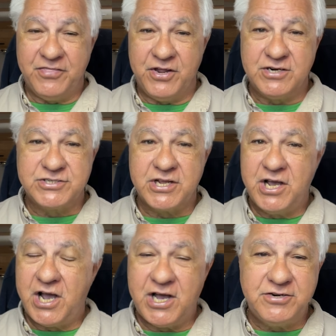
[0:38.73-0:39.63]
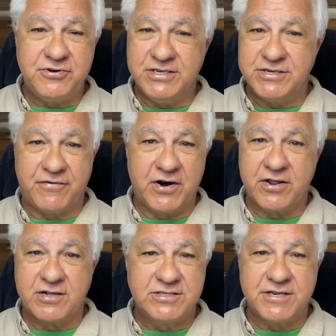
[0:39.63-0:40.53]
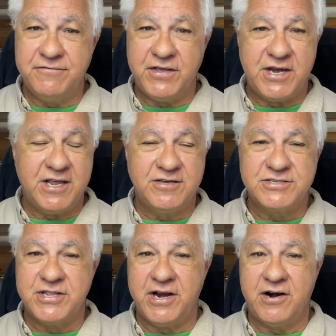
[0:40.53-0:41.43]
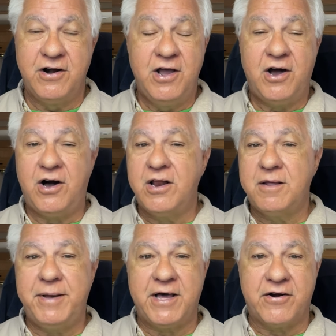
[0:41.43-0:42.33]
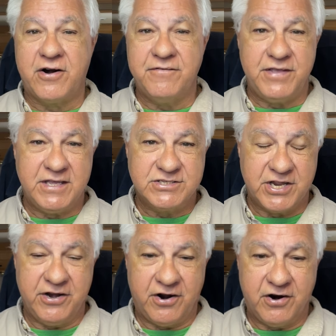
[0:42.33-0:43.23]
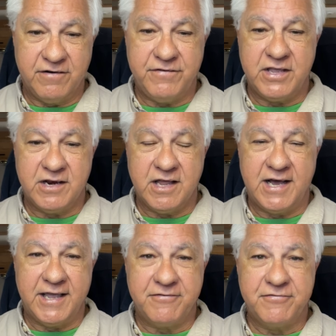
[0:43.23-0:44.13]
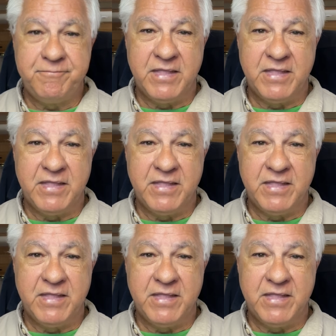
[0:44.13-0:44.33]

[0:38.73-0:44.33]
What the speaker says: There's hundreds of articles and videos there all about RVs and RV life.